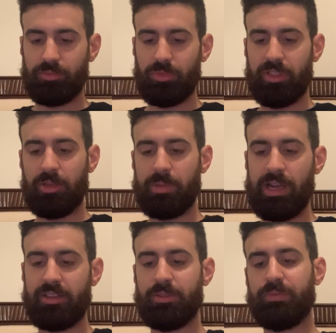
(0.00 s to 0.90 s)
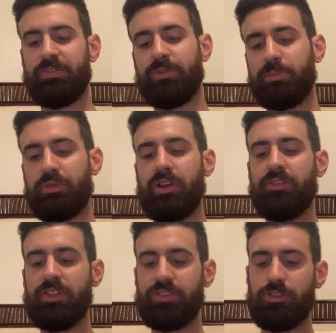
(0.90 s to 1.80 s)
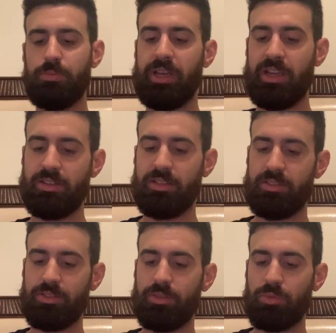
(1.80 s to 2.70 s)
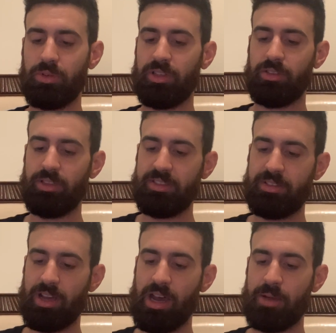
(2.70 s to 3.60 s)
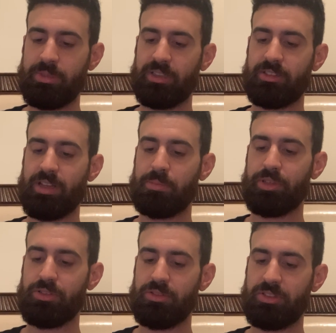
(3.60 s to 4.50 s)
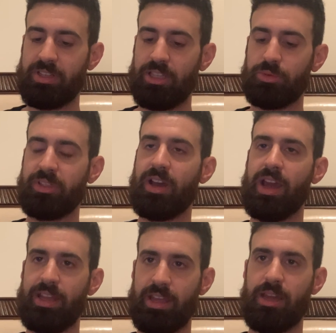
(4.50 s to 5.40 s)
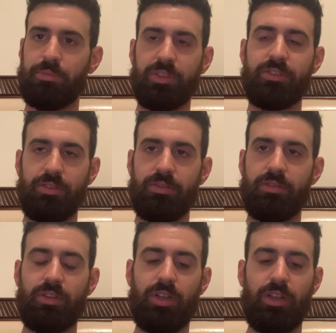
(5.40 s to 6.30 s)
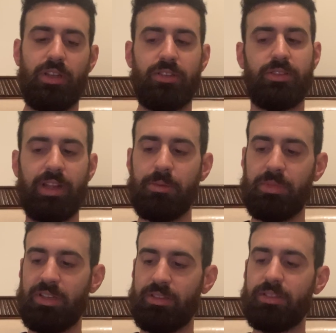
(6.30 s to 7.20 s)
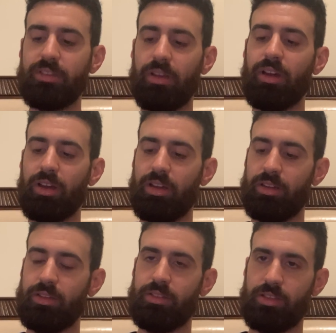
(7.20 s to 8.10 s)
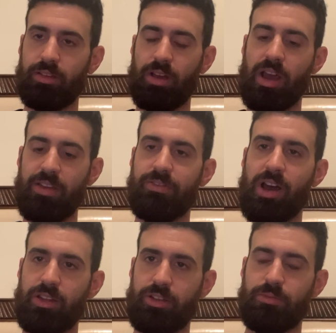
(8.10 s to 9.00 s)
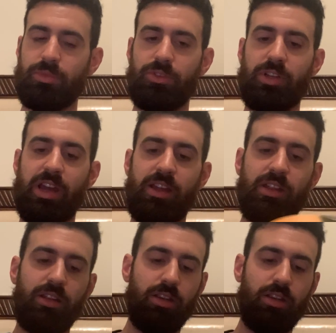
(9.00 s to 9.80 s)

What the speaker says: Looking back at the previous 2 pages, we're going to list the objects that produce sounds with high amplitude. So that means high volume, okay?